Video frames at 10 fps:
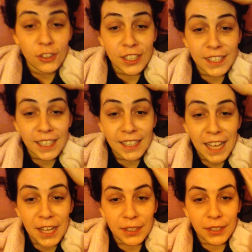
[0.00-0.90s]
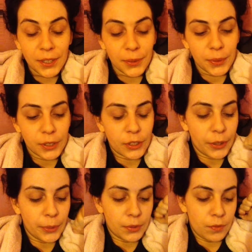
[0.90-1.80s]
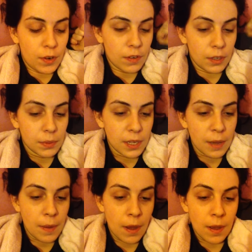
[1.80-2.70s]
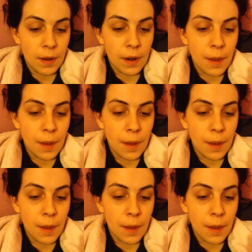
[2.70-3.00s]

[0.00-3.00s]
she said that, you know, which I was very upset about,